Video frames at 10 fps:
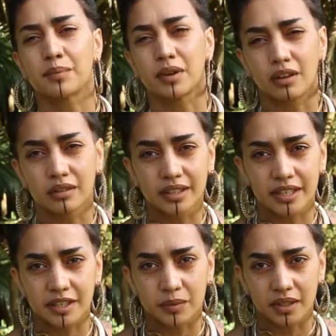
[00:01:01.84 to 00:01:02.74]
belonged
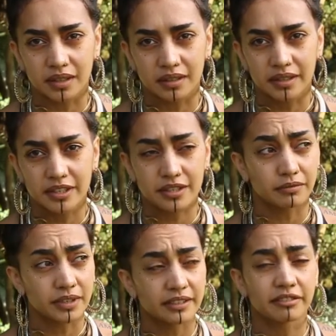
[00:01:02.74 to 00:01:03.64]
anywhere to
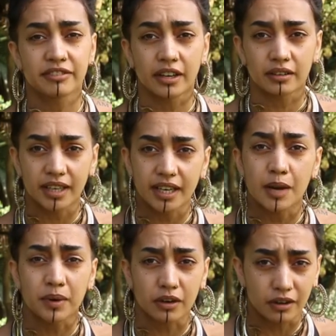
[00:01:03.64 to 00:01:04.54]
really felt like I
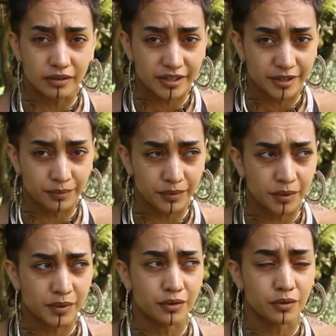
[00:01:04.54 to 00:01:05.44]
belonged somewhere
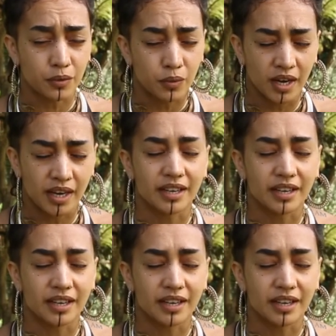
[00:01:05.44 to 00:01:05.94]
was quite